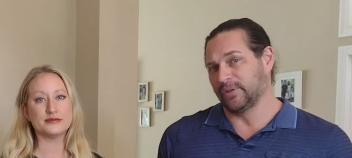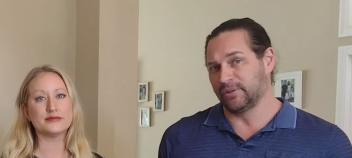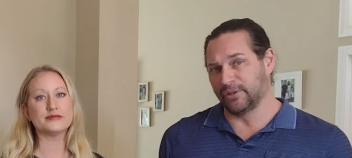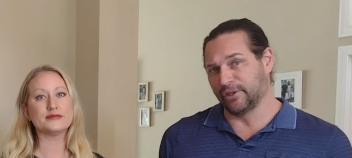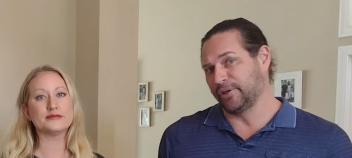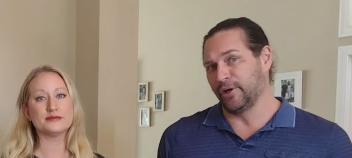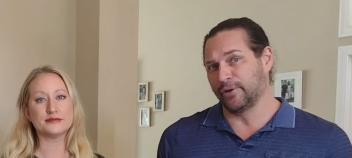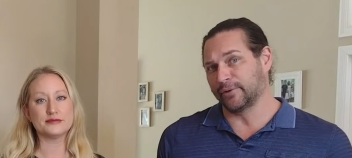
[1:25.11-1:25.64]

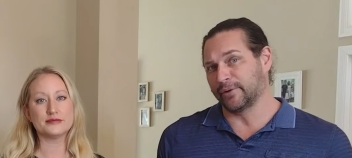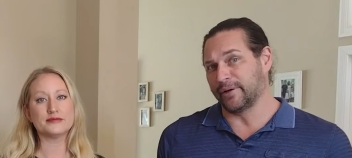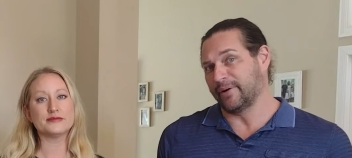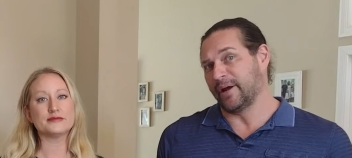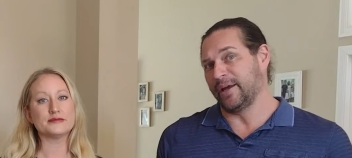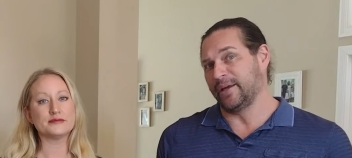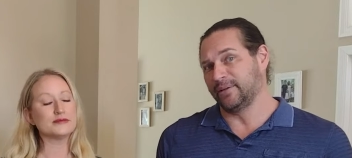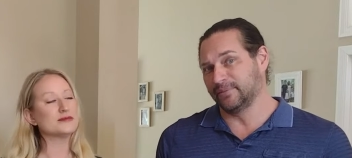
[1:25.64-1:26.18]
Speaker 1: you're a notary,
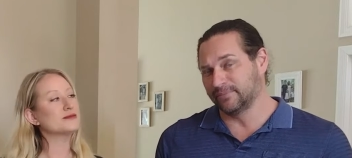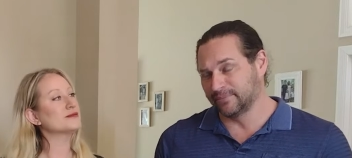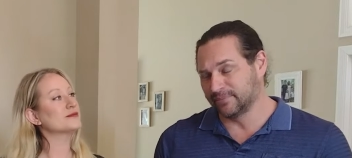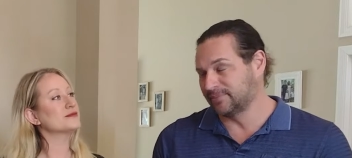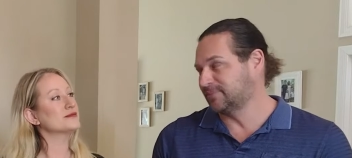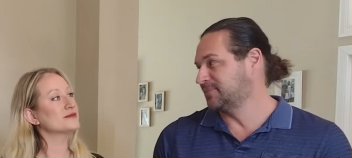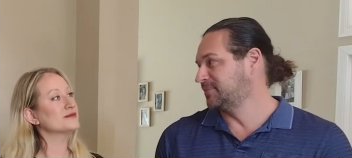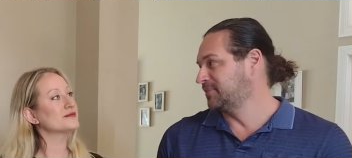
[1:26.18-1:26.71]
right?
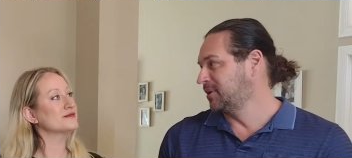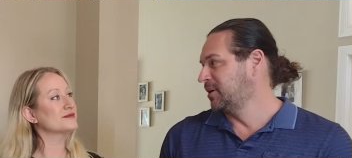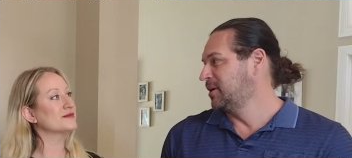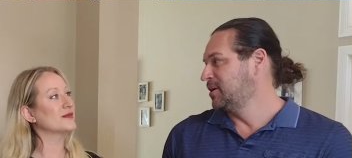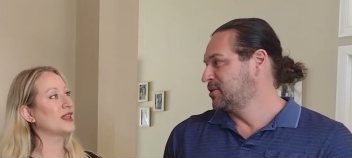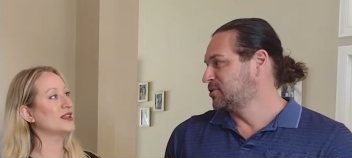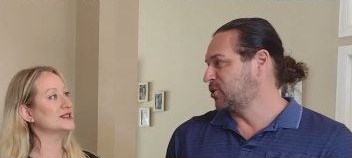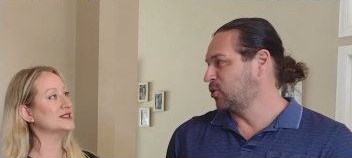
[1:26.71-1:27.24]

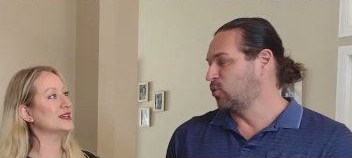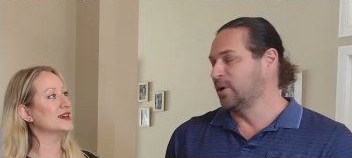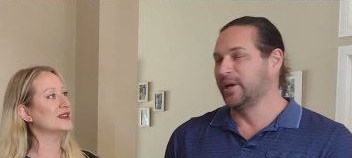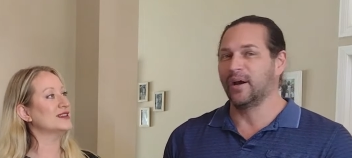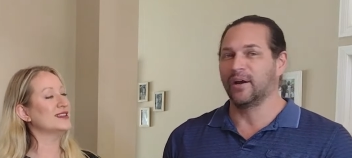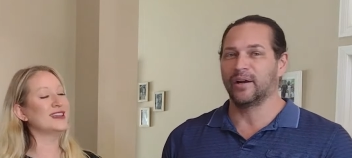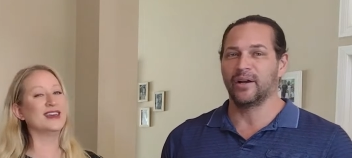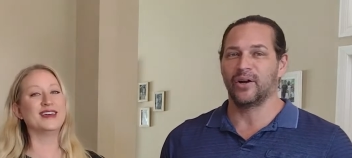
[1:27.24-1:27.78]
so
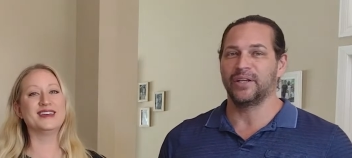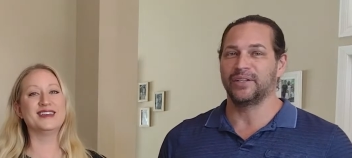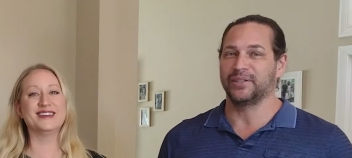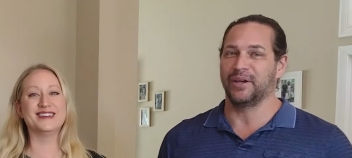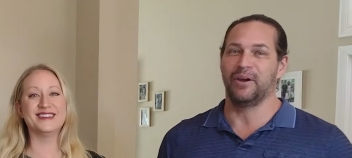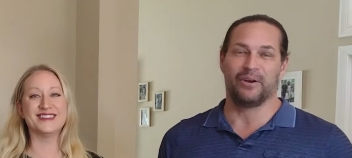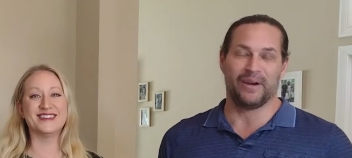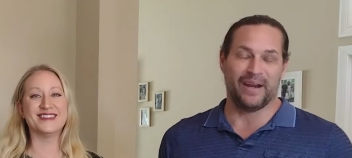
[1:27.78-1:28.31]
we are going to,